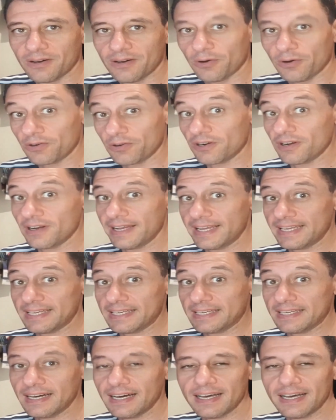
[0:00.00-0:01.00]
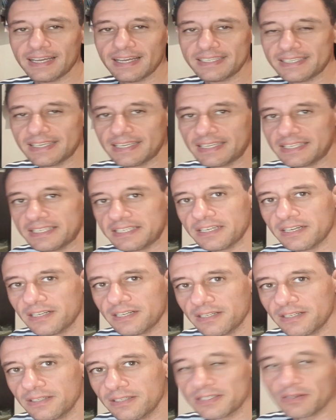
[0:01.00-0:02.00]
Alright guys and
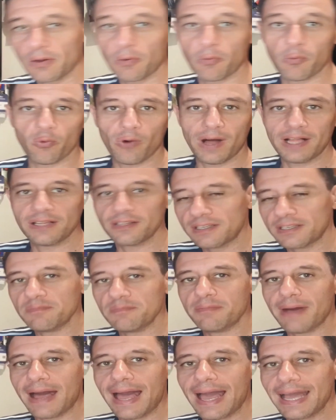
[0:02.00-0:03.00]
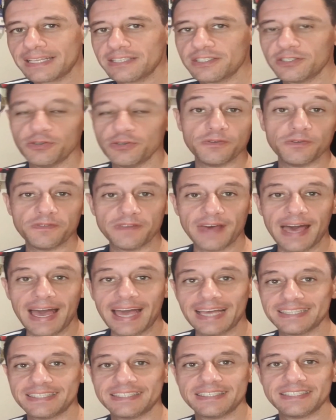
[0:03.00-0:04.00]
girls, welcome back to
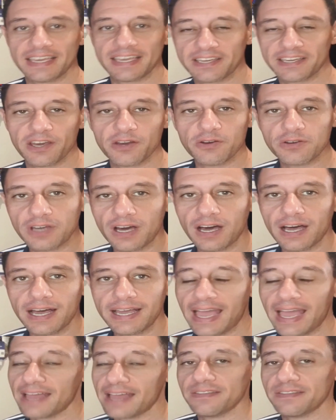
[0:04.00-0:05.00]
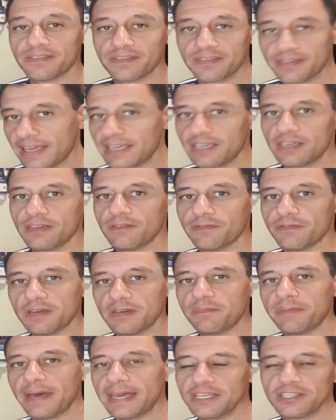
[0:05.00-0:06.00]
That Techo Guy and thank you for
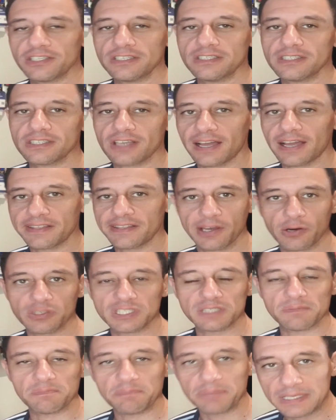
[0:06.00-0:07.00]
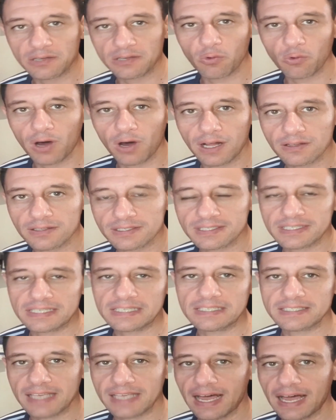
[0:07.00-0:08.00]
your patience. I know it's been a while
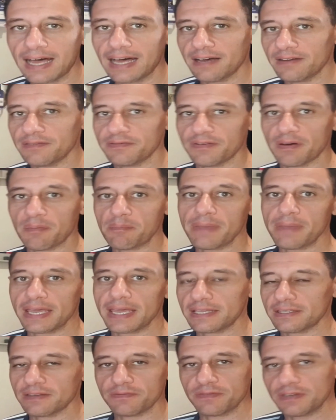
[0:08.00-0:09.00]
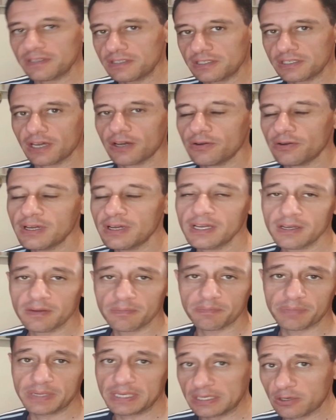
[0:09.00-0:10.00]
since I've made a video,
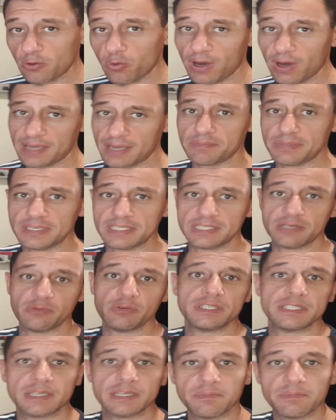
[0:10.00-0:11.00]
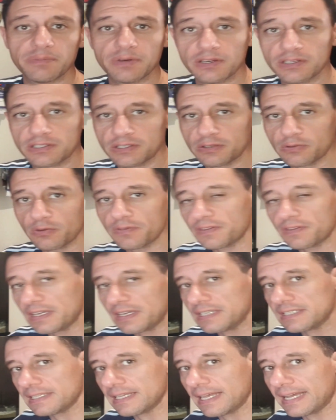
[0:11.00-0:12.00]
been quite busy with some personal
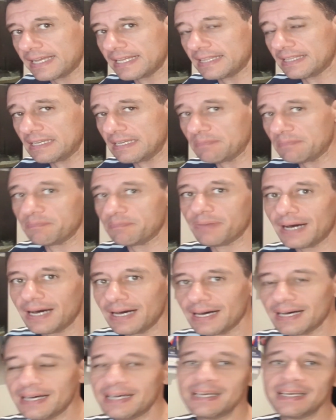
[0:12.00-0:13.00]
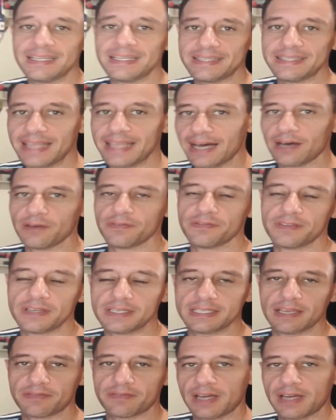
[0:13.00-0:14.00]
things lately, but now
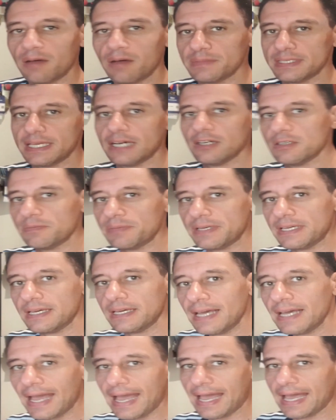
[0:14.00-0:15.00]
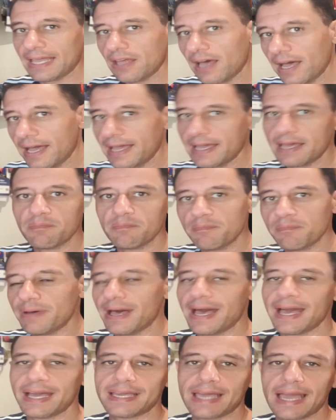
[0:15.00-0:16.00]
things have calmed down a bit and I am
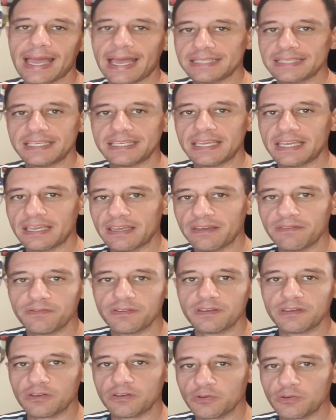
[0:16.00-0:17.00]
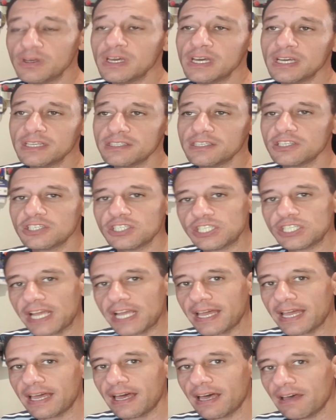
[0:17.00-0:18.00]
back and here for you to
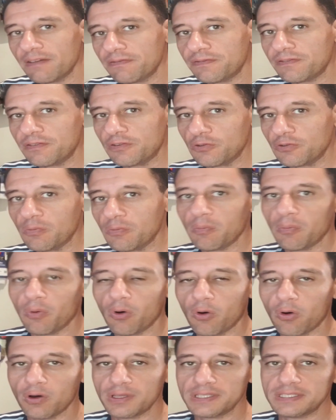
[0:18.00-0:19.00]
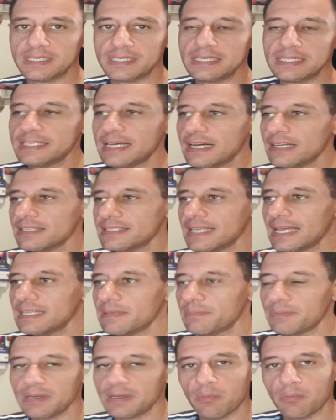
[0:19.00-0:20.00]
share a few more details and
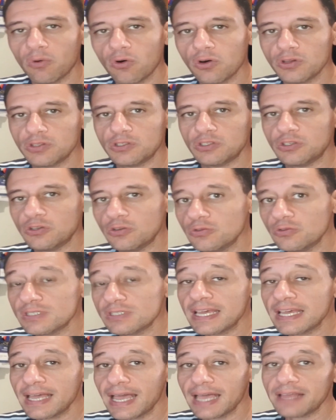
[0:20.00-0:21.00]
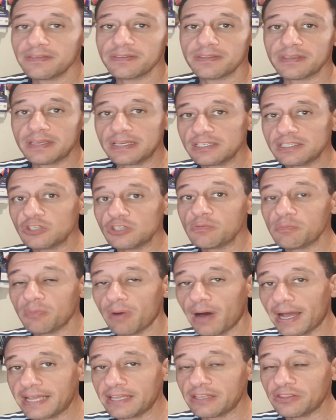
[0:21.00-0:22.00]
a bit more news and things you
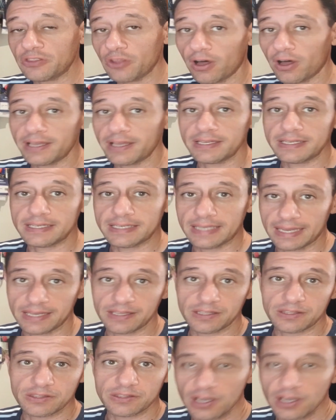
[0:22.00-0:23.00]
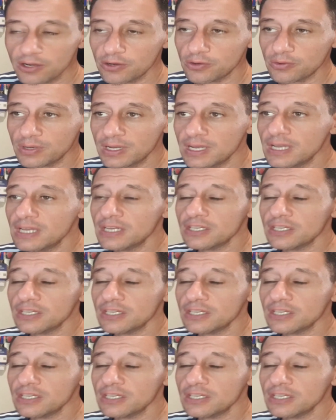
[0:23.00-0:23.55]
might not yet know.